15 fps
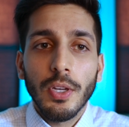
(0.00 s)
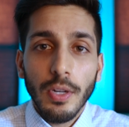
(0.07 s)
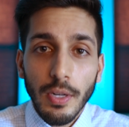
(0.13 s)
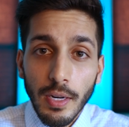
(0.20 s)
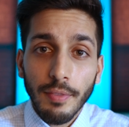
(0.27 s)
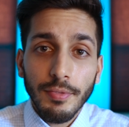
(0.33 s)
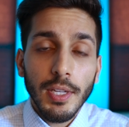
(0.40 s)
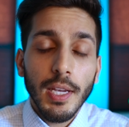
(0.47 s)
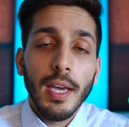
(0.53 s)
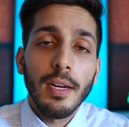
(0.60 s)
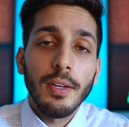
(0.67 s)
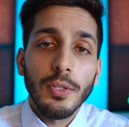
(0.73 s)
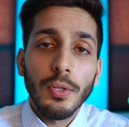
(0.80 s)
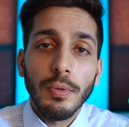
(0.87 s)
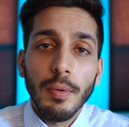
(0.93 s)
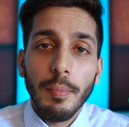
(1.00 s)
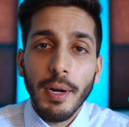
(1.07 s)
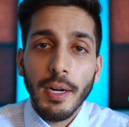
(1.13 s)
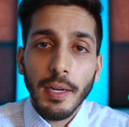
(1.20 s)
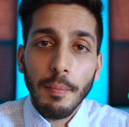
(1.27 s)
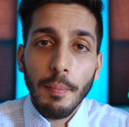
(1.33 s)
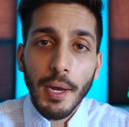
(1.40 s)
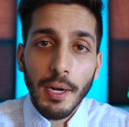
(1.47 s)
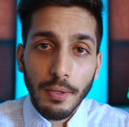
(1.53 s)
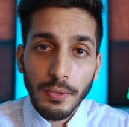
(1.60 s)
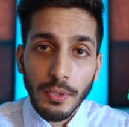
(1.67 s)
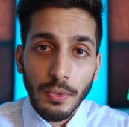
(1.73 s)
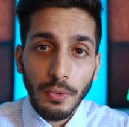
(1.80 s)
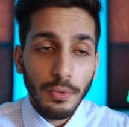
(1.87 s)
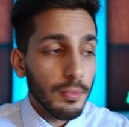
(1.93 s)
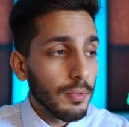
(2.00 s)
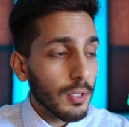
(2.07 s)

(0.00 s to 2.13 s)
good enough to get into an American medical school.